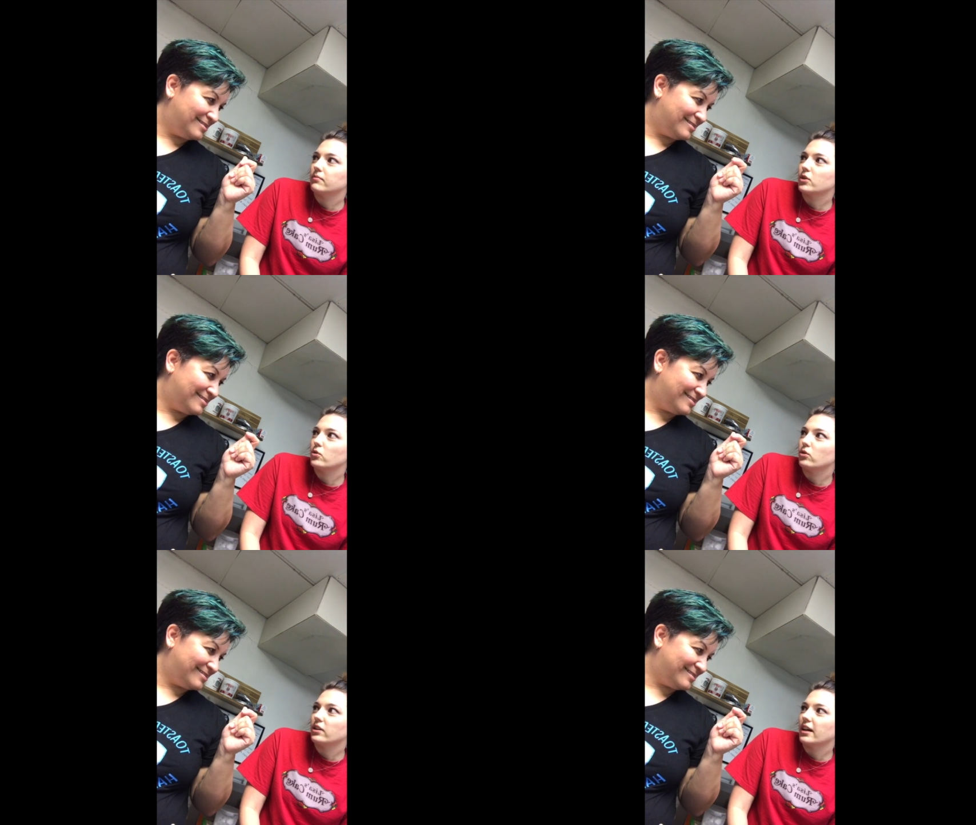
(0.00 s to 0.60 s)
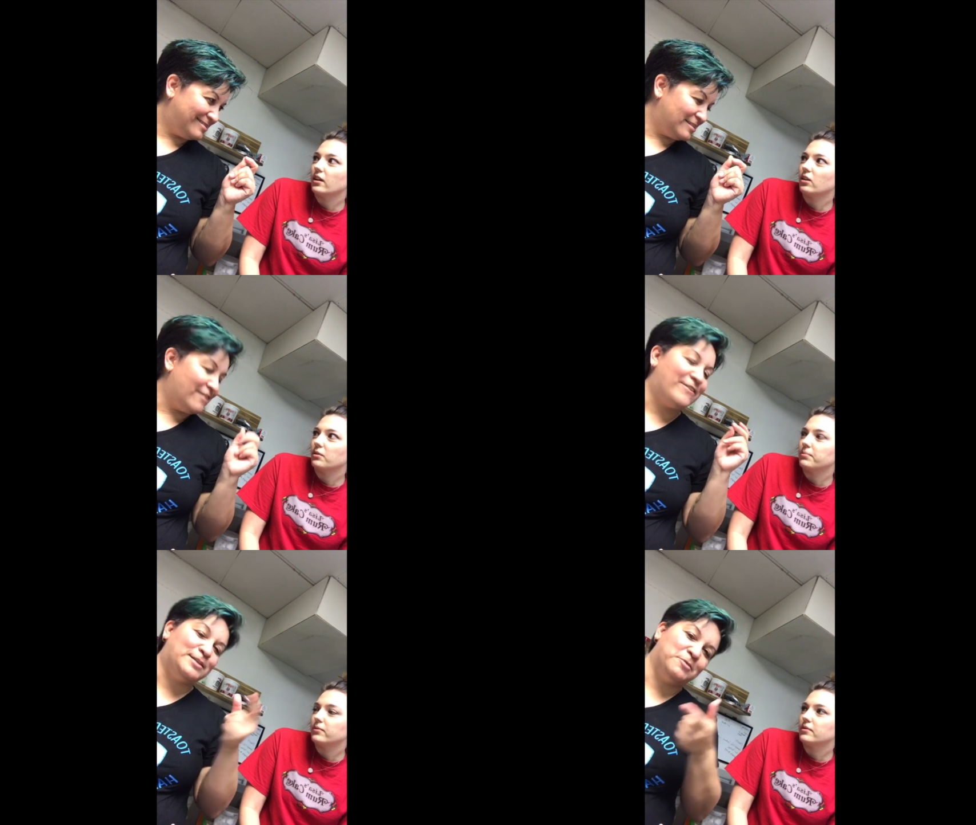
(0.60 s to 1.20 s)
Speaker 1: Google,
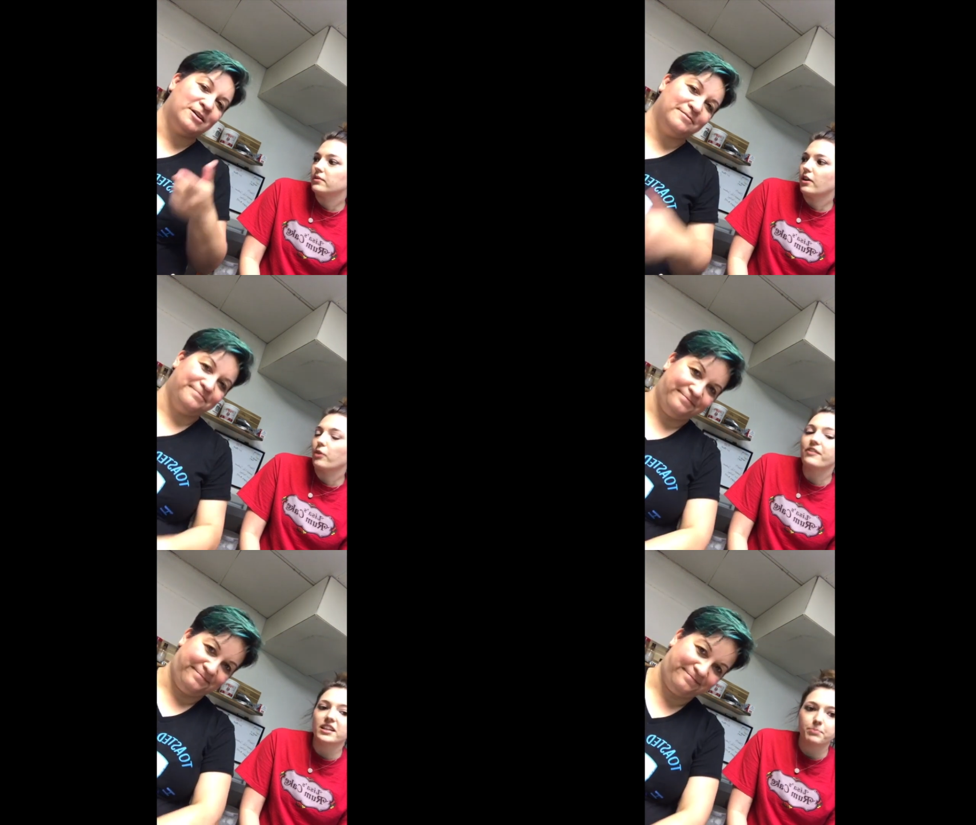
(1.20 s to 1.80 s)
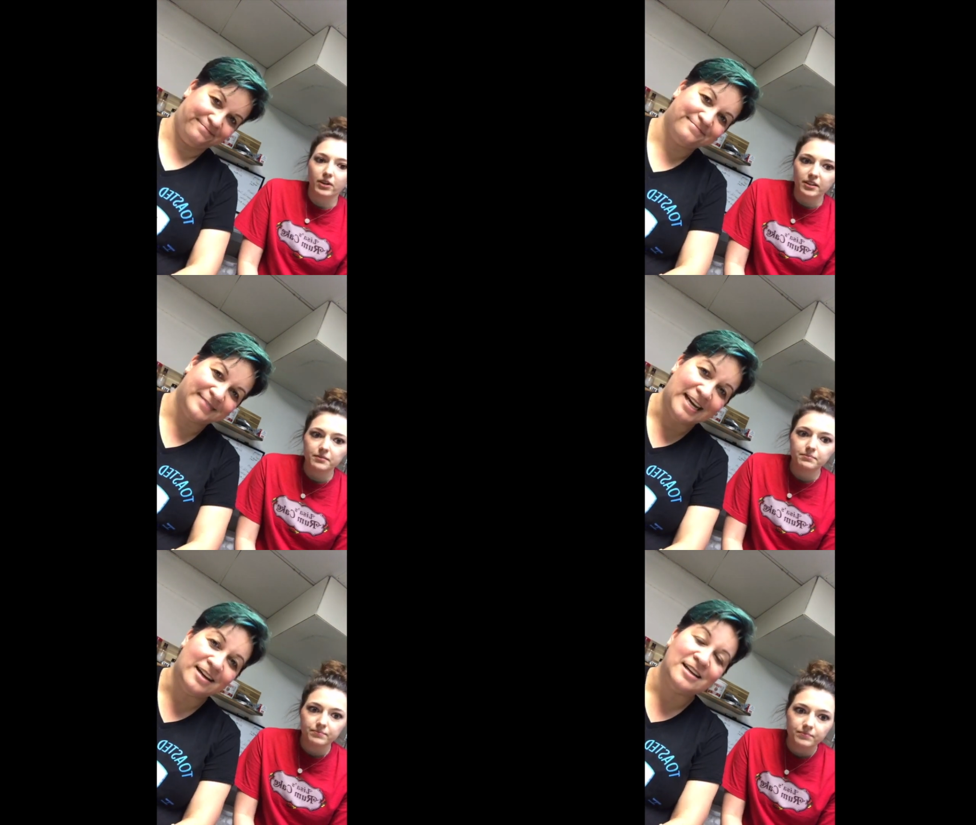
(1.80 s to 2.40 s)
Yelp, Facebook. Oh, Facebook.
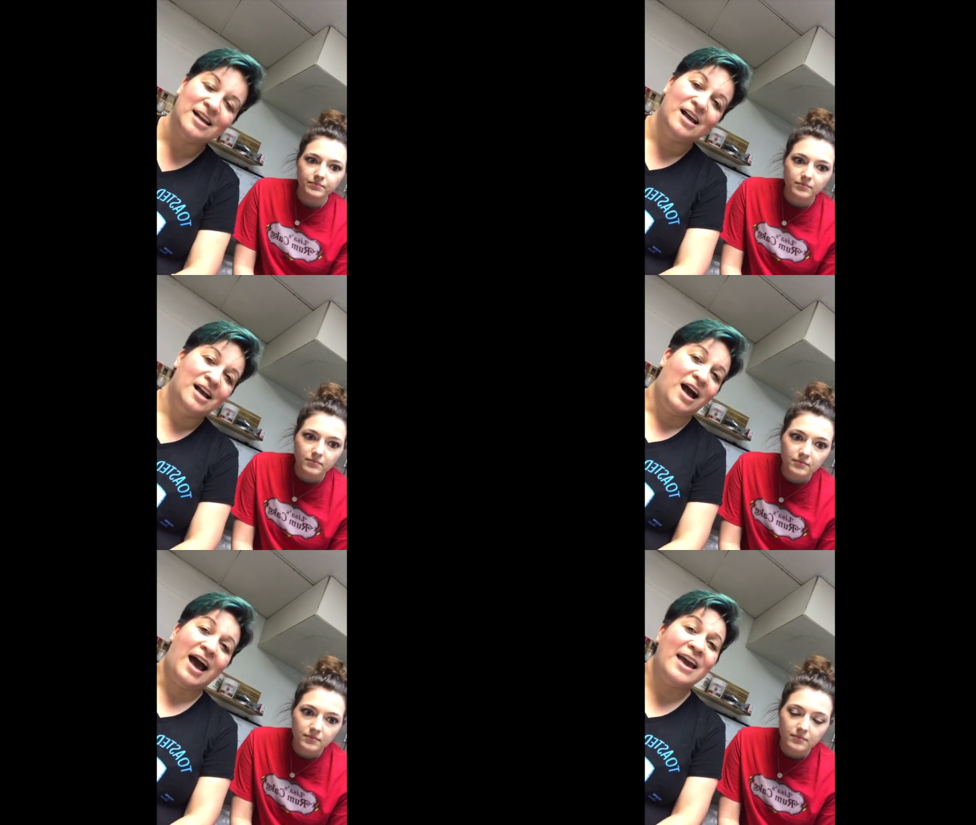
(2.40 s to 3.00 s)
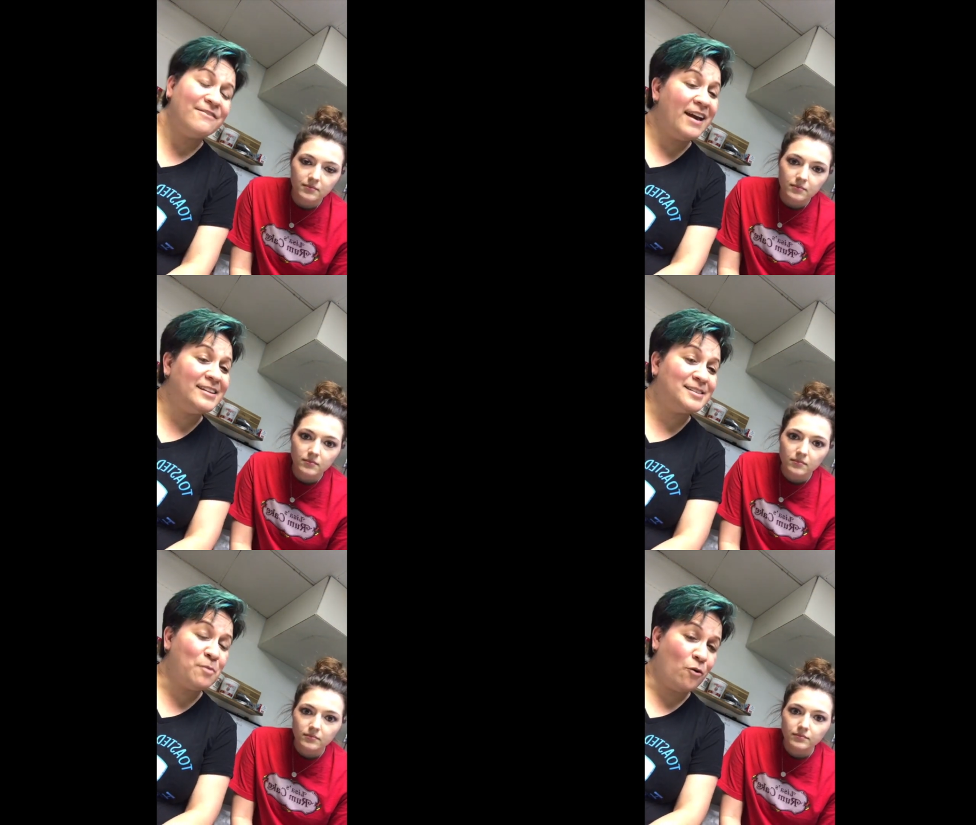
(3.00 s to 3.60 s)
Yeah, I have
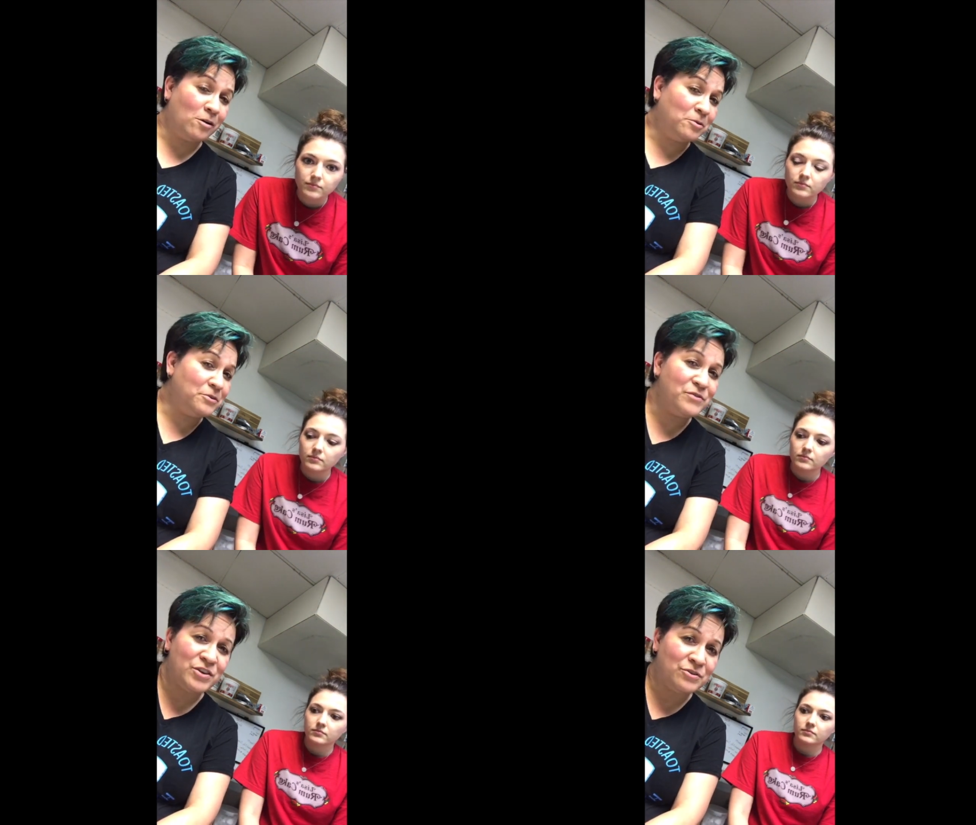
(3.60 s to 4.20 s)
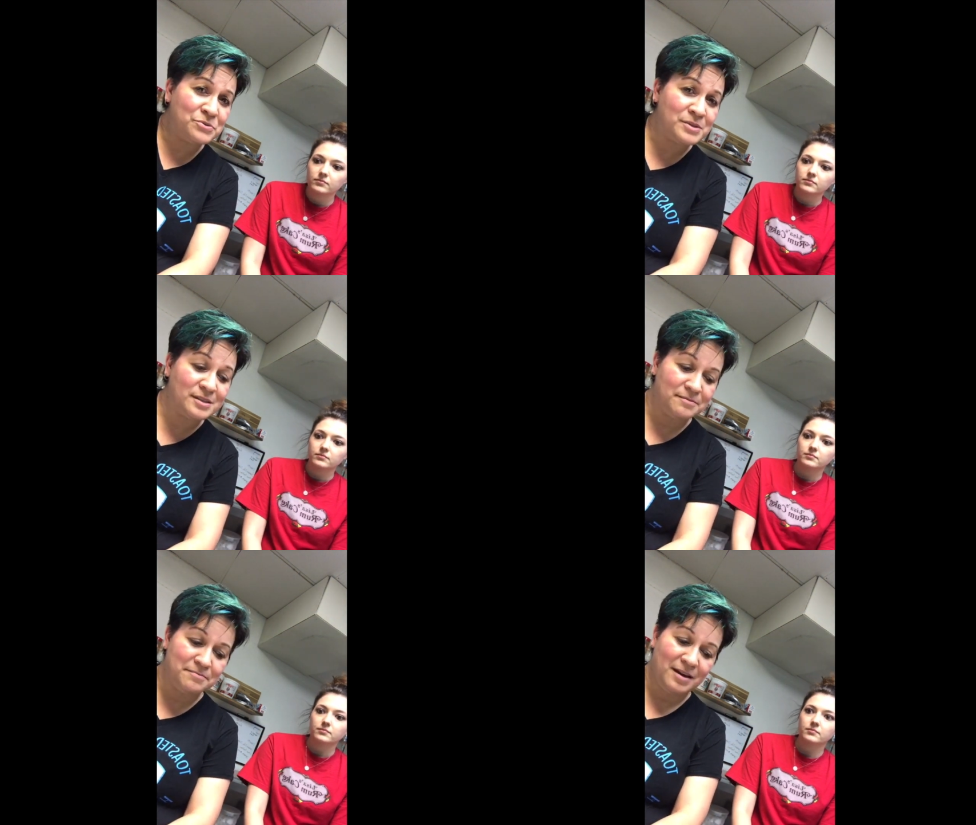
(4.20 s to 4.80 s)
had some horrible
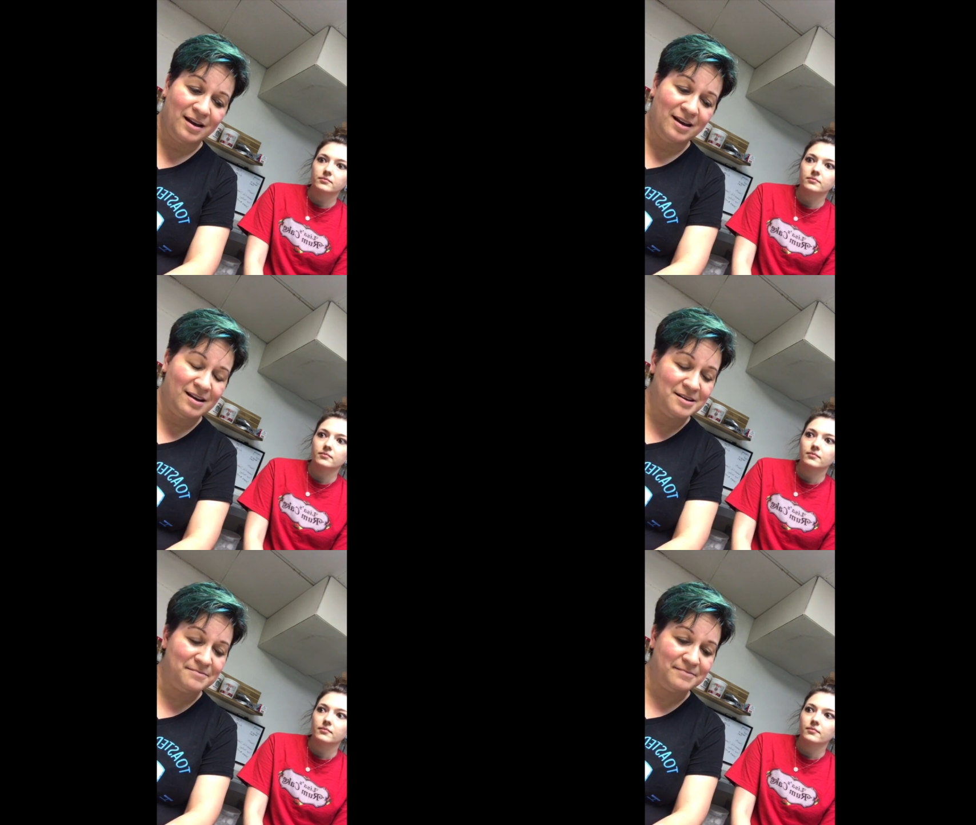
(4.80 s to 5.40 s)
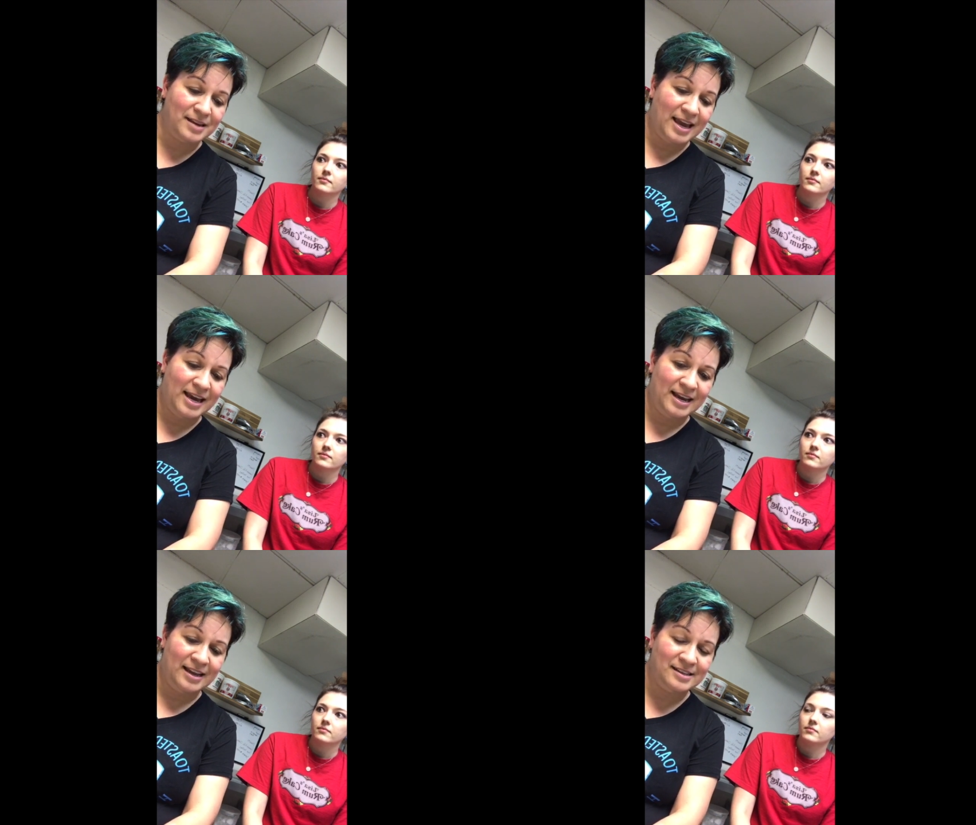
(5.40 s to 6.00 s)
reviews,
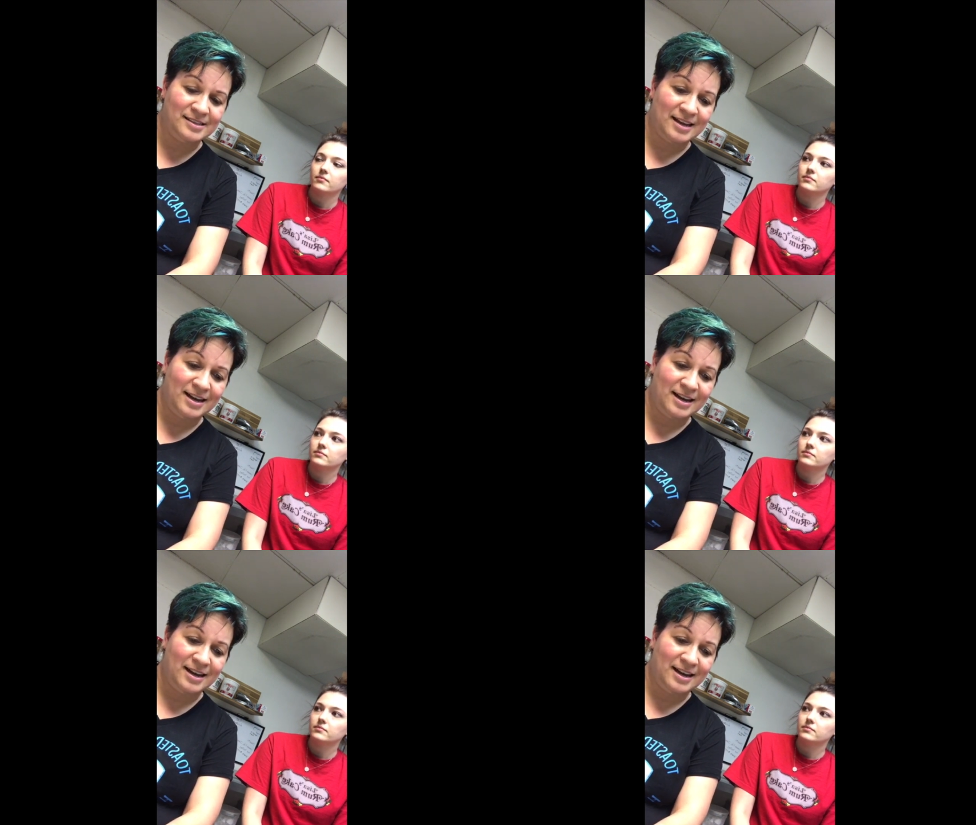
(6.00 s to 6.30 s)
and